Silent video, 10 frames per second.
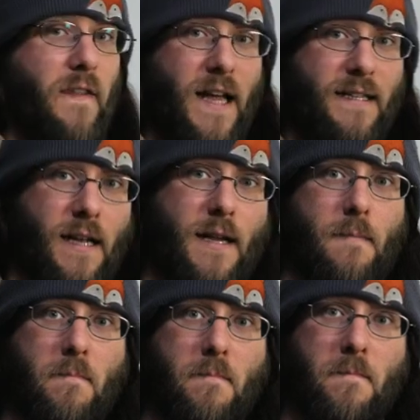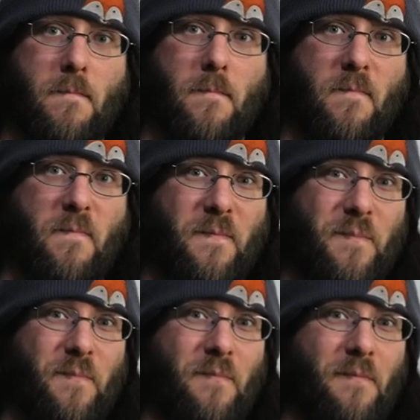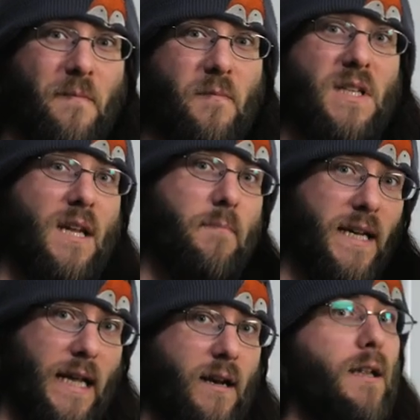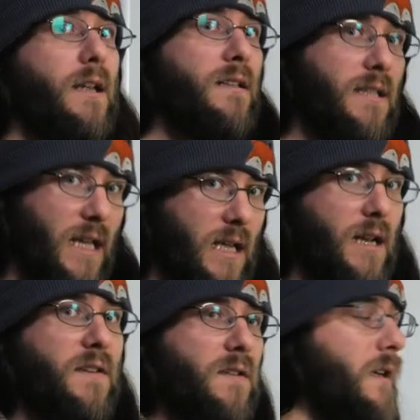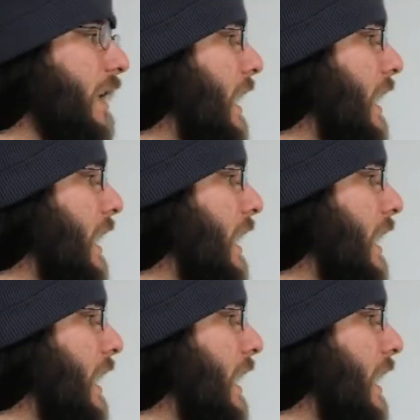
that's in him. Deep identity. It's in us in